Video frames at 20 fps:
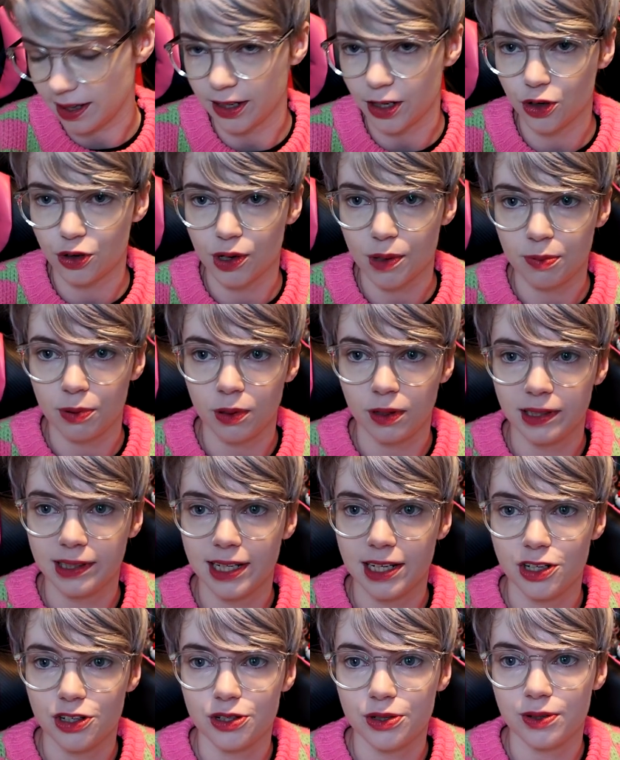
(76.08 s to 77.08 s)
like crippled
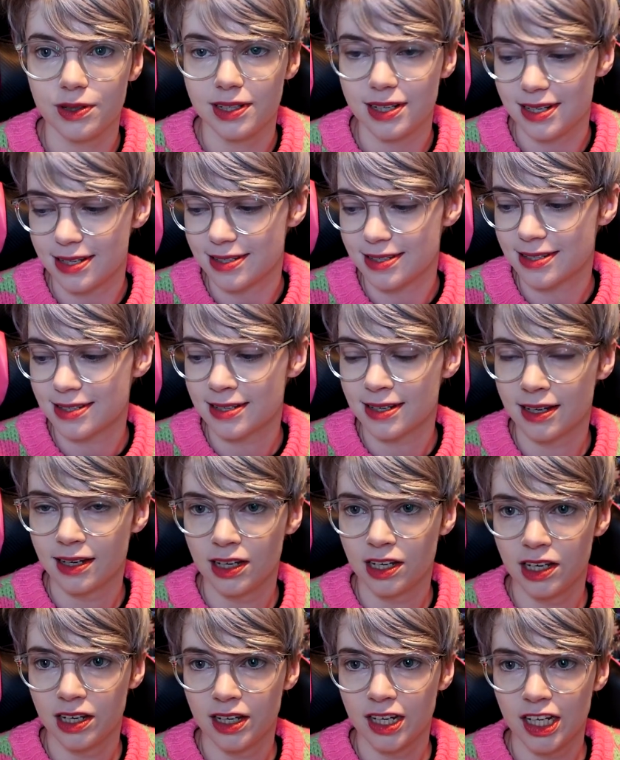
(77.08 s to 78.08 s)
into these
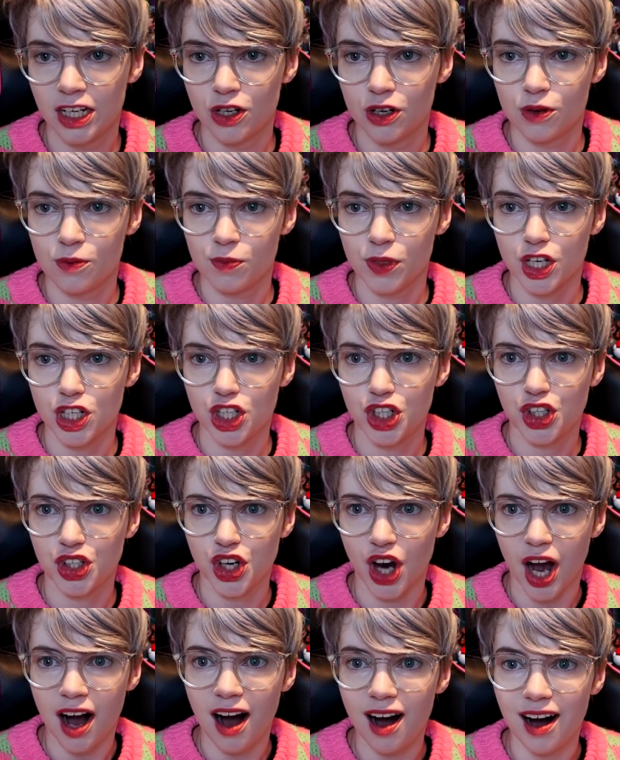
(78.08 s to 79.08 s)

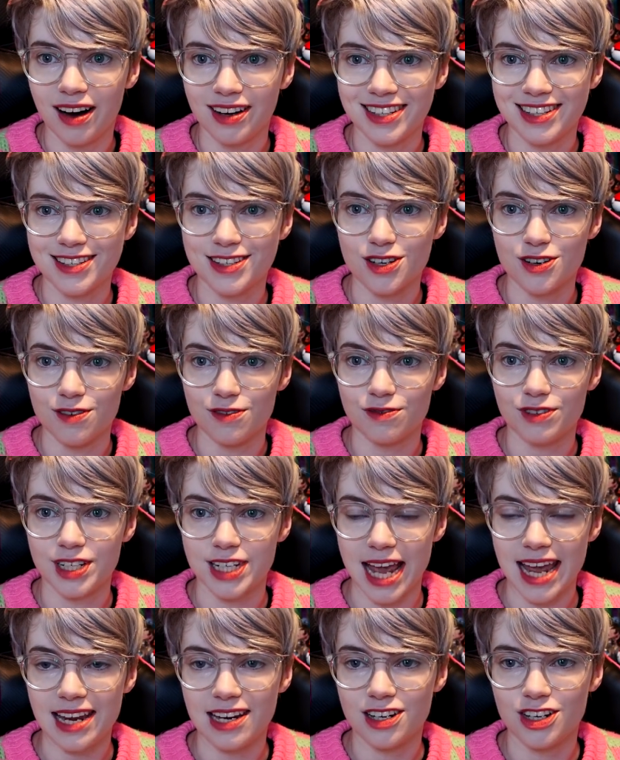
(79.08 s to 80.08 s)
shards of
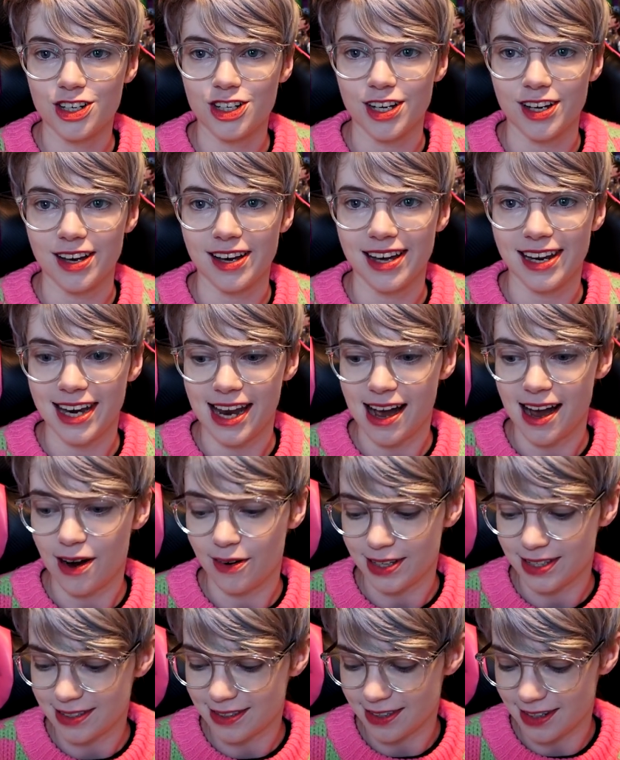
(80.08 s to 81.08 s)
danger and now
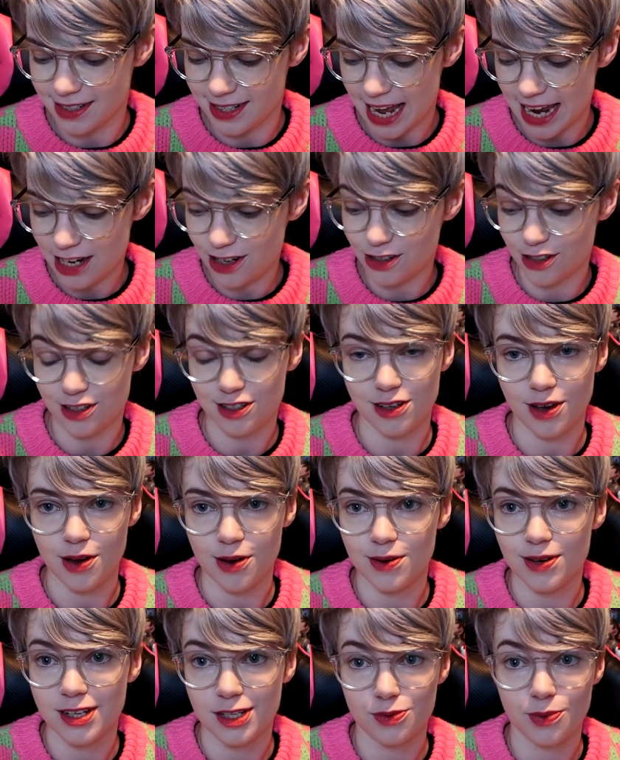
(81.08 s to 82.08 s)
it's the danger
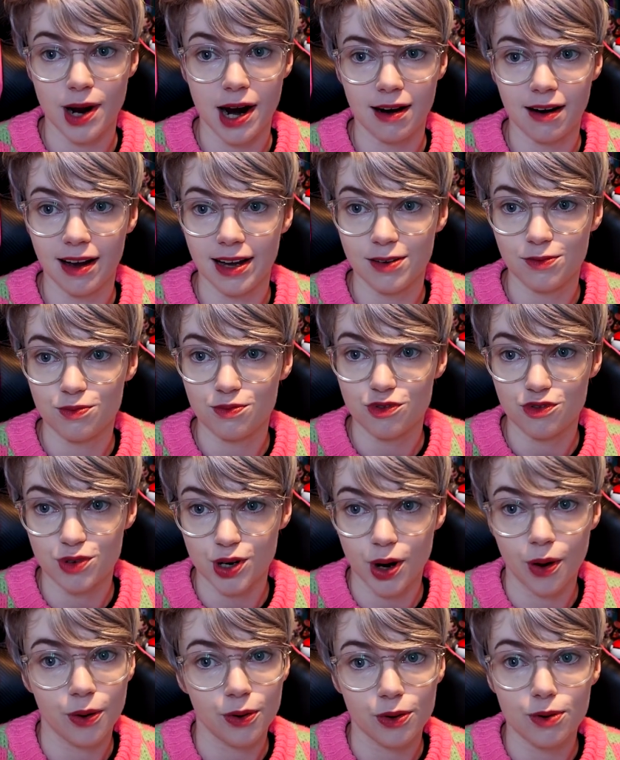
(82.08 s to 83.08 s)
zone is where I
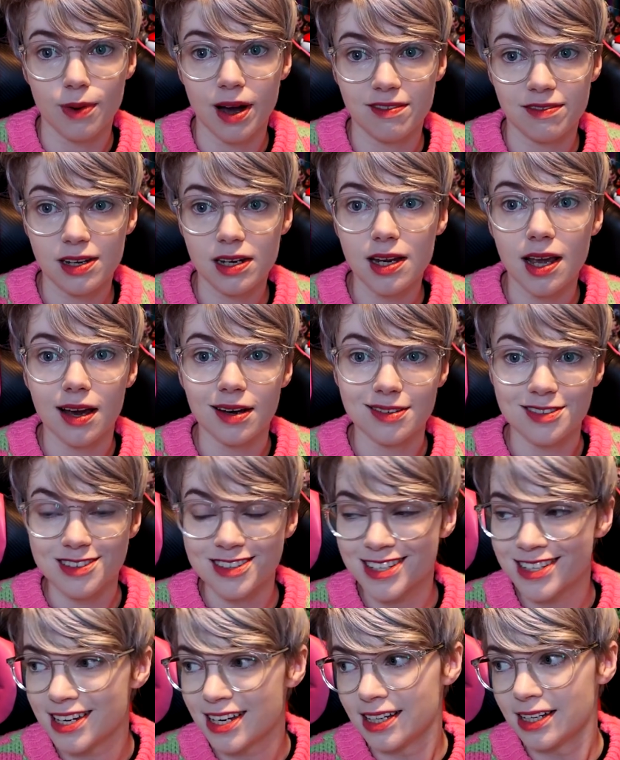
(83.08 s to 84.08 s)
record all my
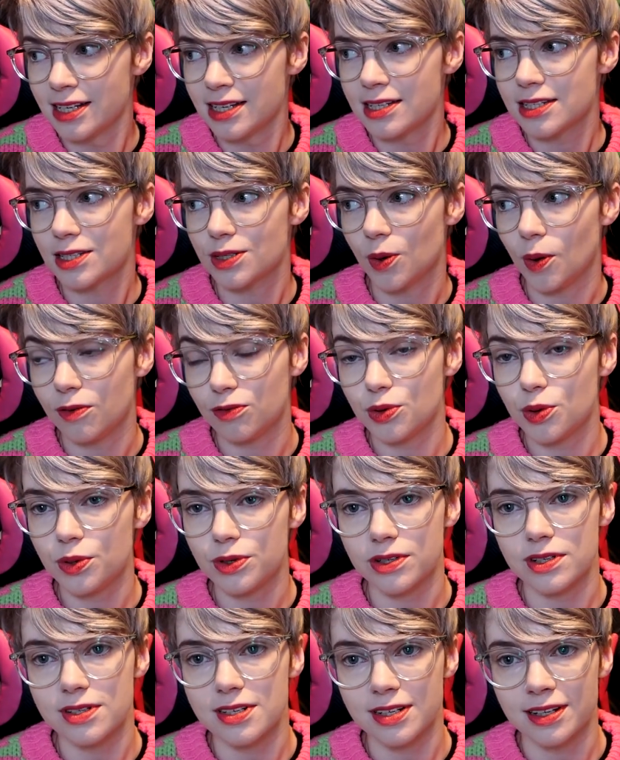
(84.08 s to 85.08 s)
videos. So I've
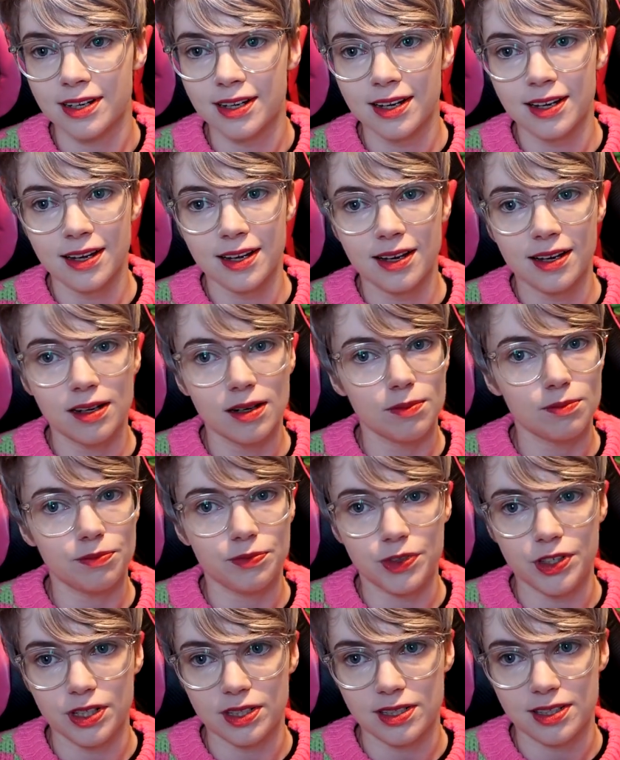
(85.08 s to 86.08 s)
ordered
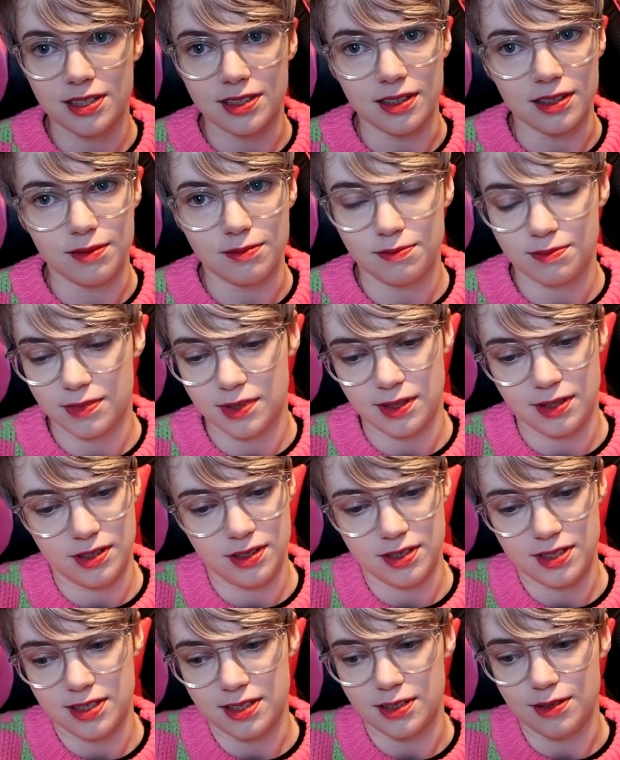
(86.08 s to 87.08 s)
just a
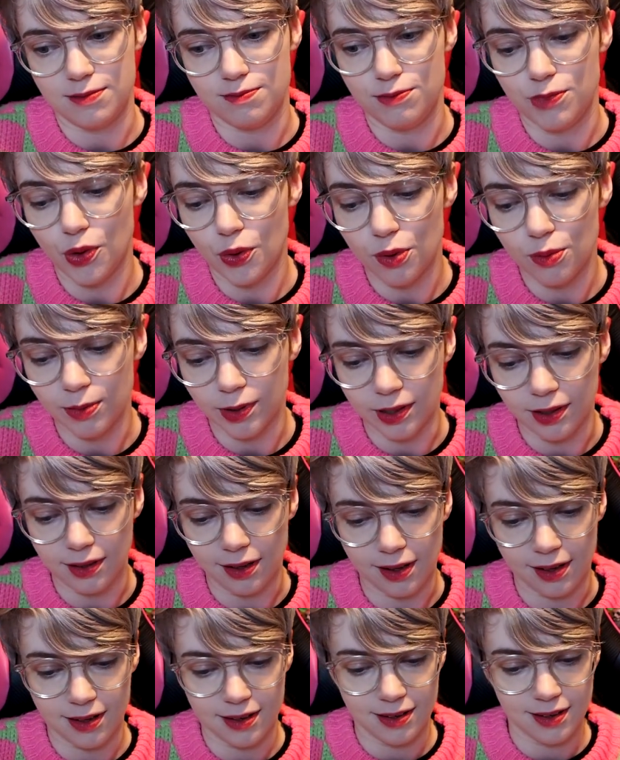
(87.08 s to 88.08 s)
just a
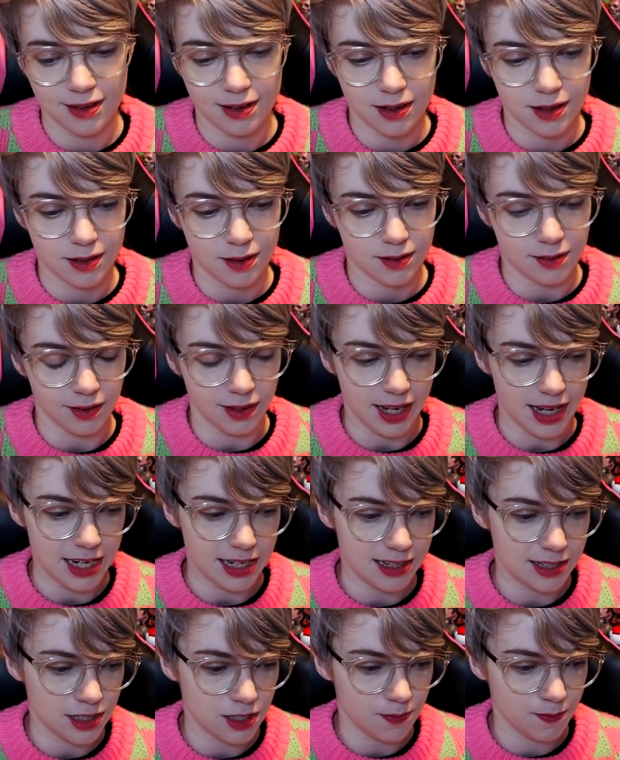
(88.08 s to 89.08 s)
normal,
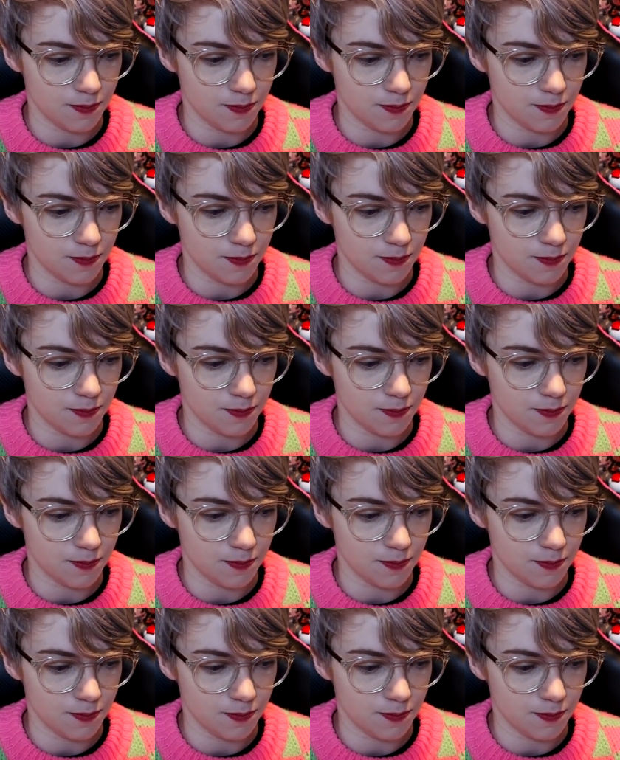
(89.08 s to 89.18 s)
like,